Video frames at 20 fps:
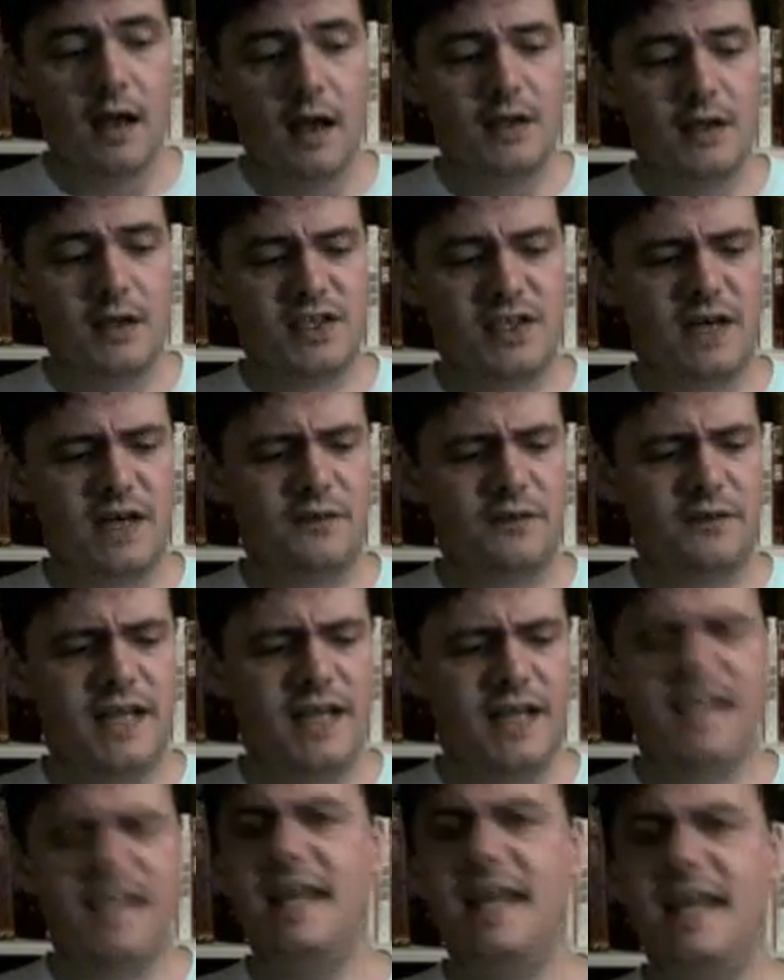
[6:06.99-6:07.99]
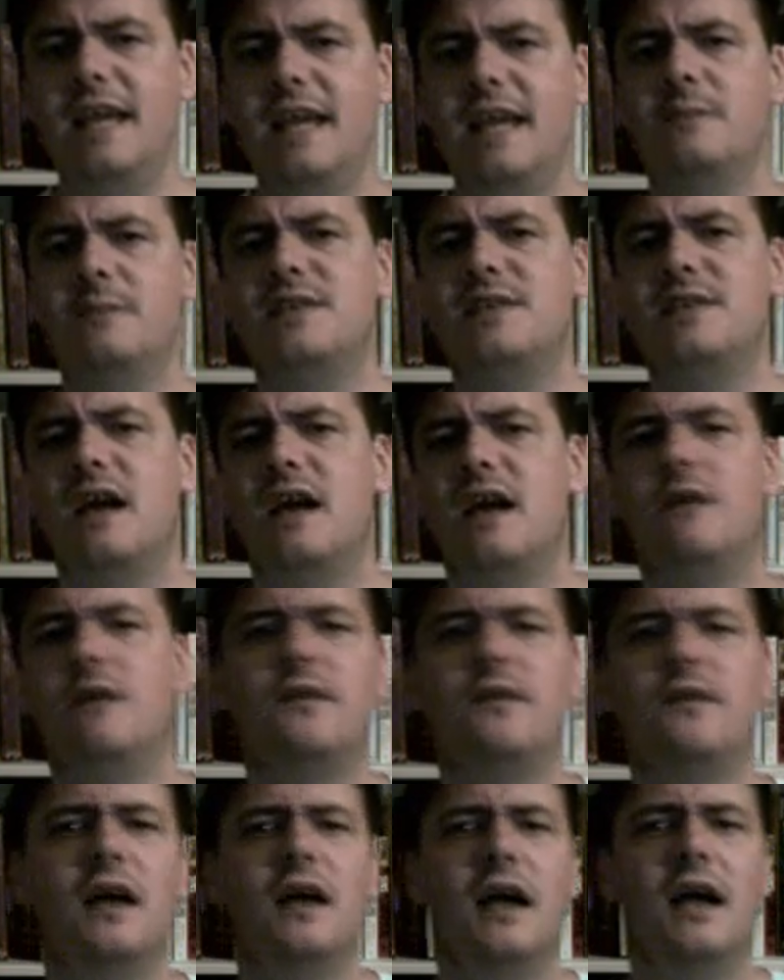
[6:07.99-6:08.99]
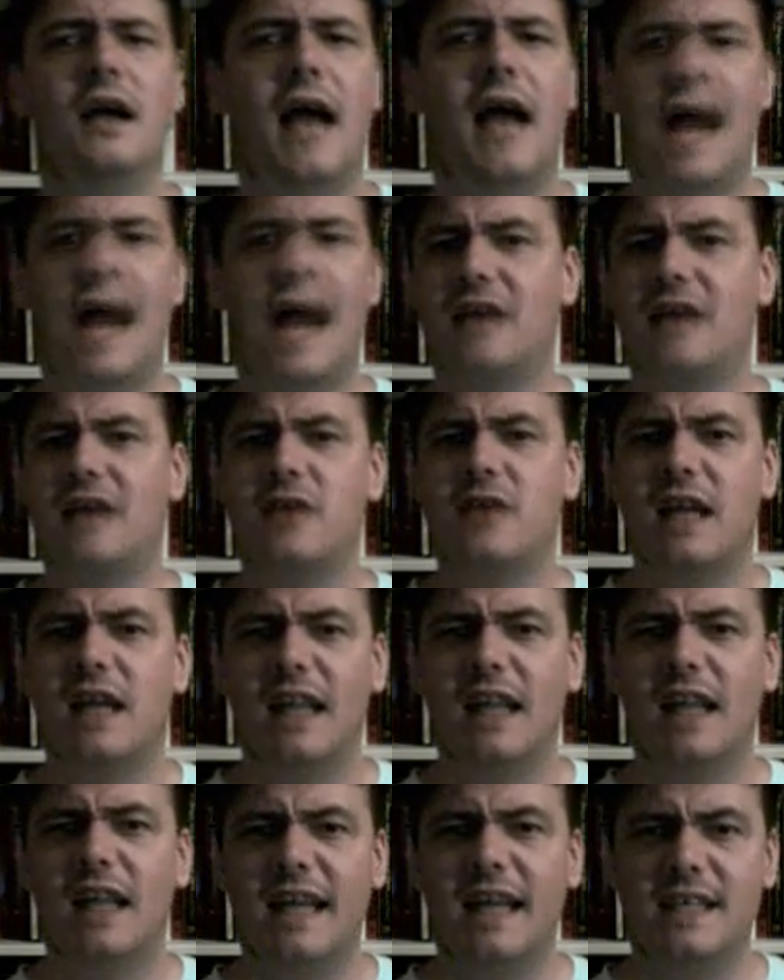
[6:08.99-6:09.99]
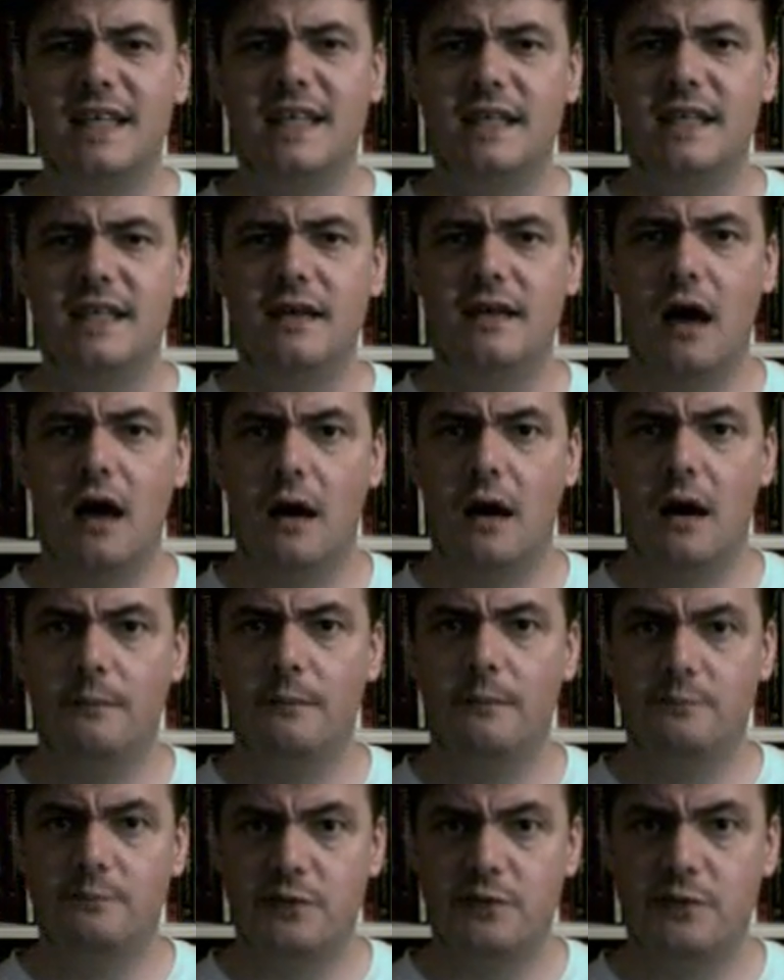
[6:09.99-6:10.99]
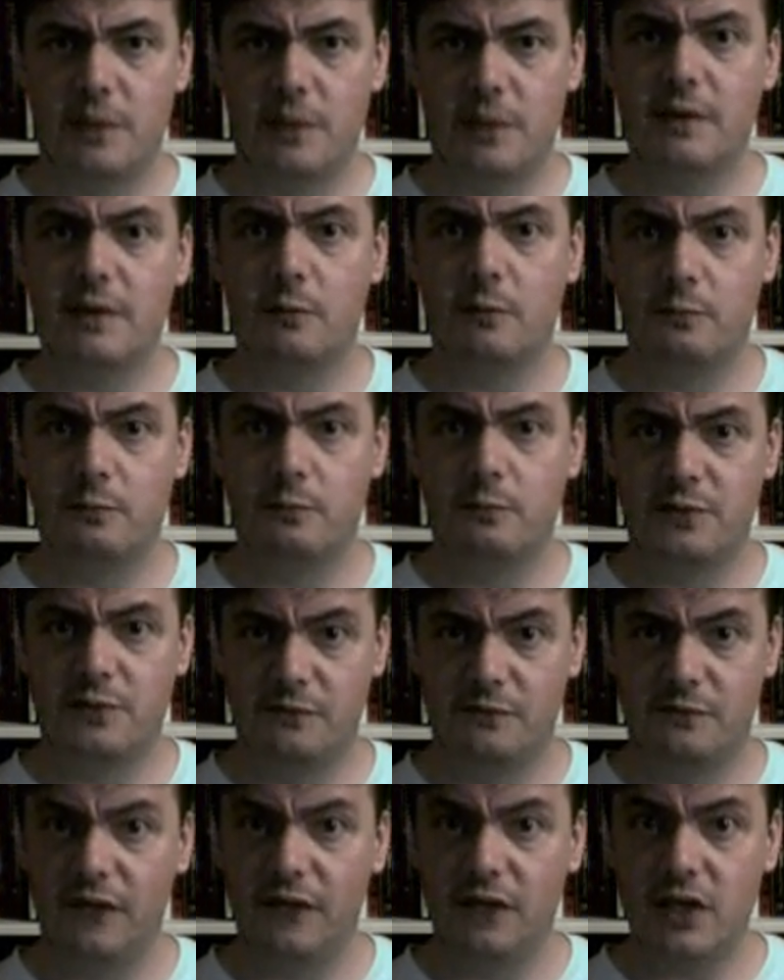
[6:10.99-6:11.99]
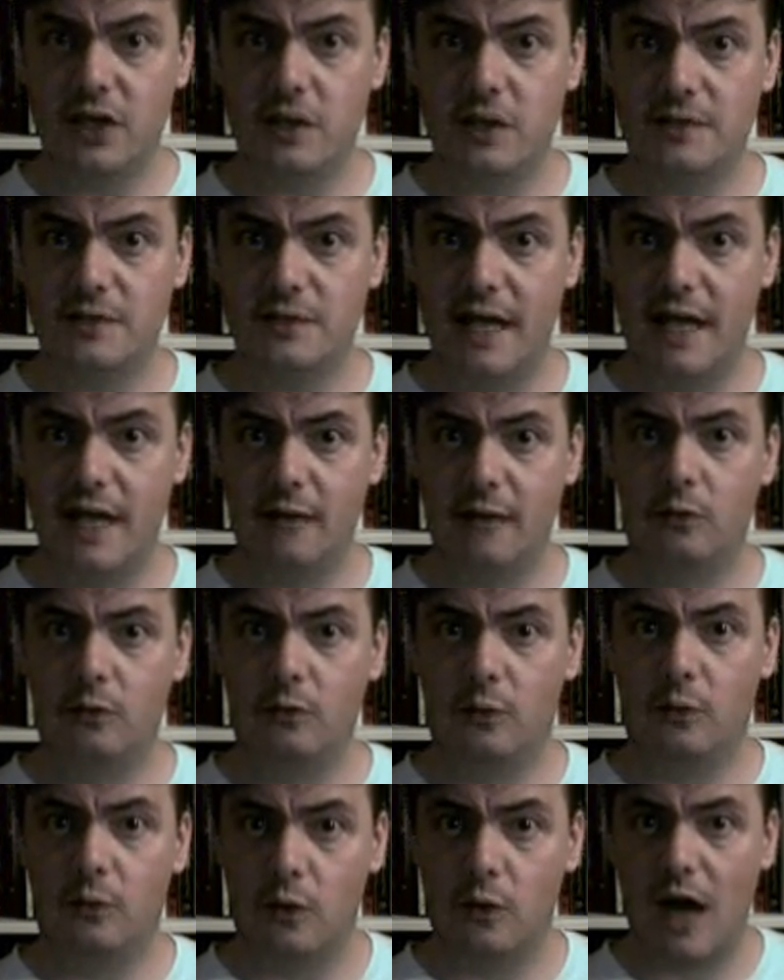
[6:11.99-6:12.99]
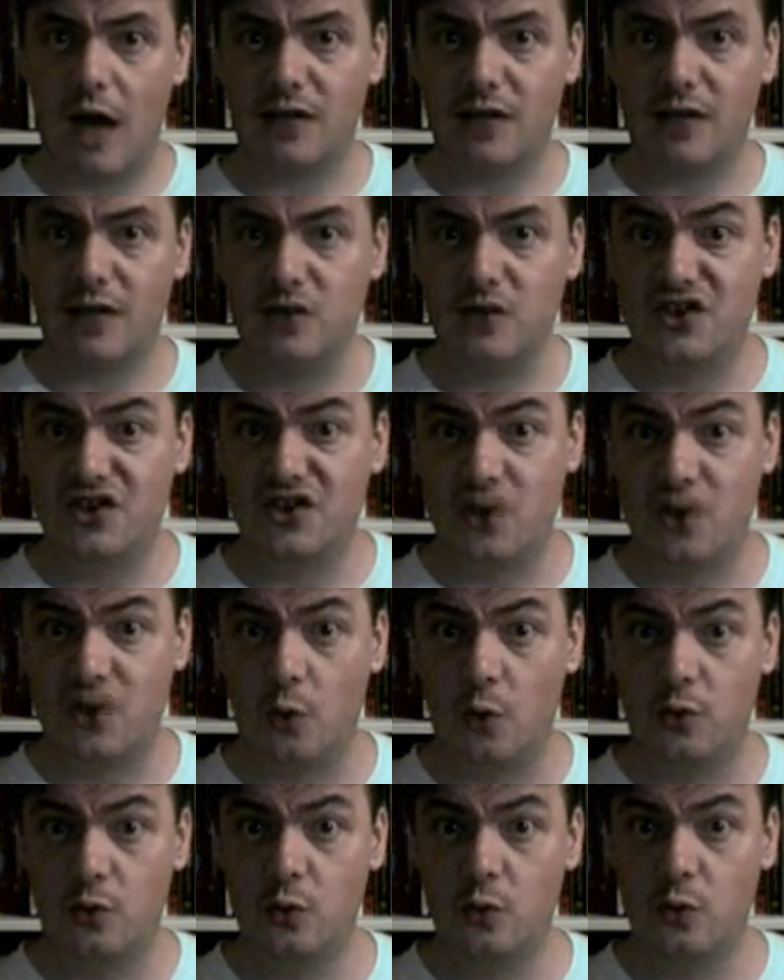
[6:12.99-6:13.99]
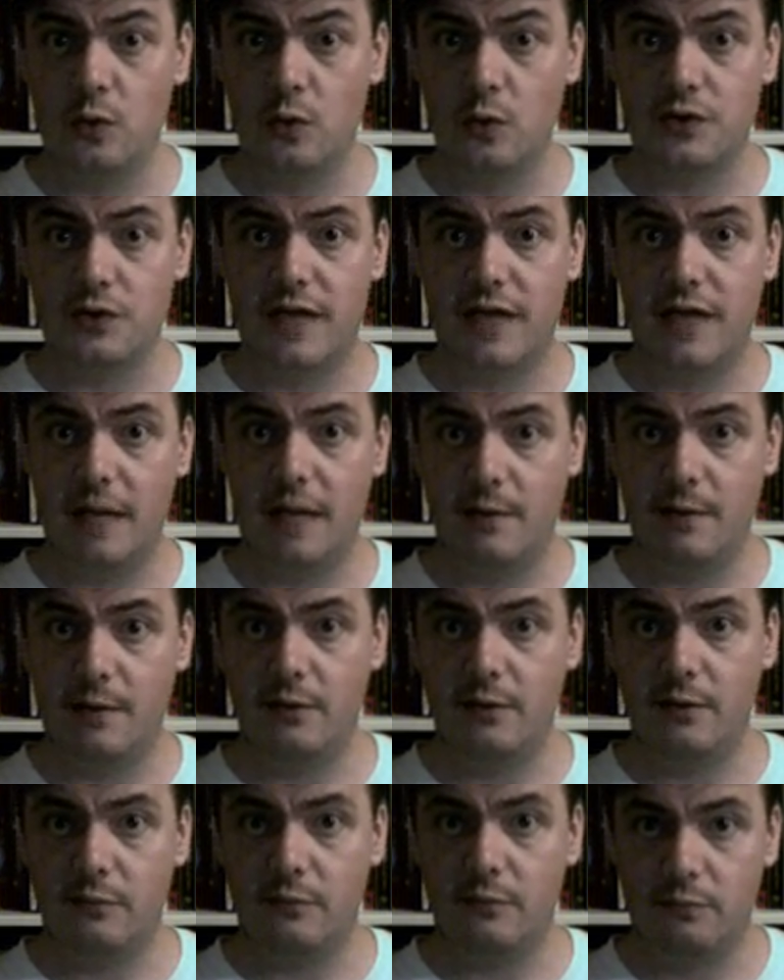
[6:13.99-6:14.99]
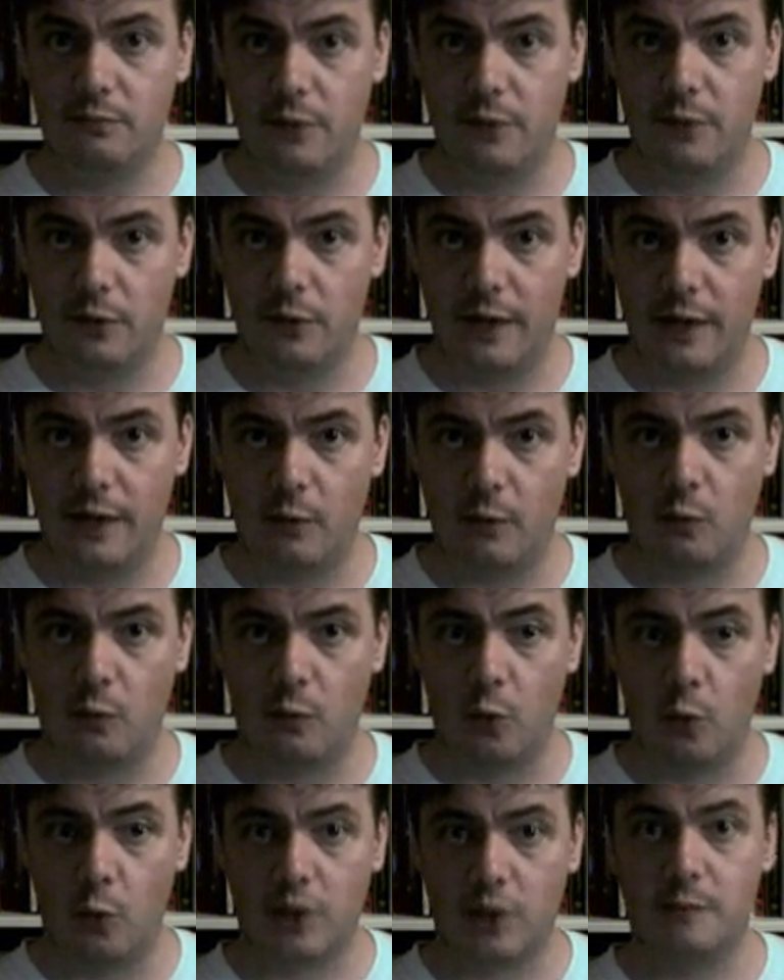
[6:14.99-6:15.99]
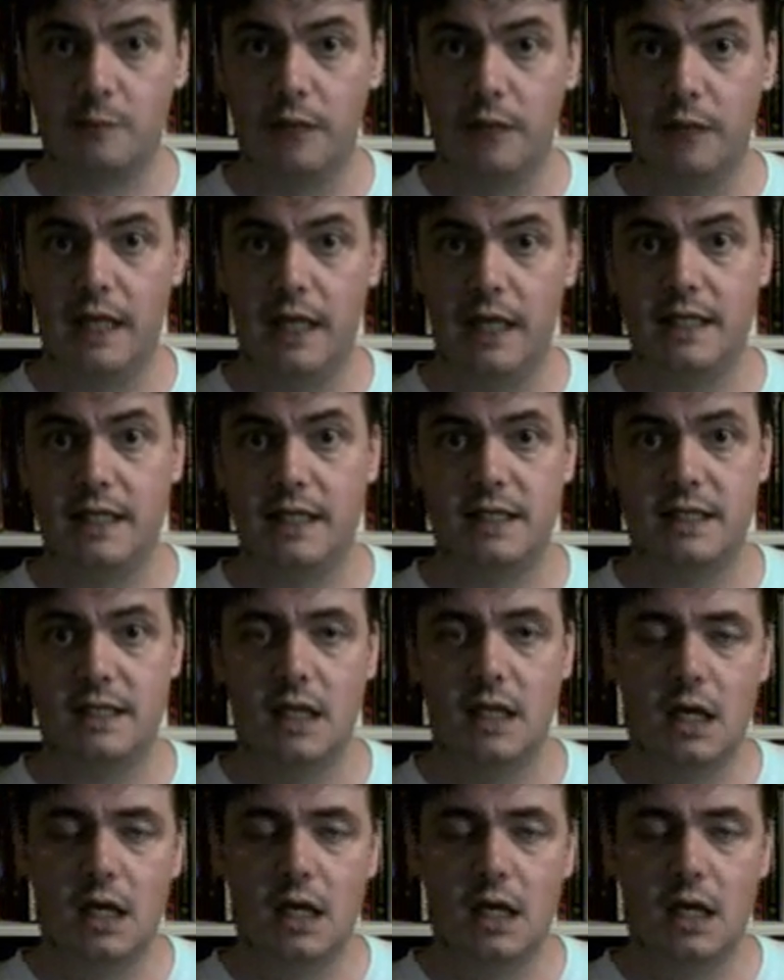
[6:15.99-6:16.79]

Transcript: discovered that he himself had actually collected uh, some of the flint chips he had were, were actually stone tools. They had been they were worked blades,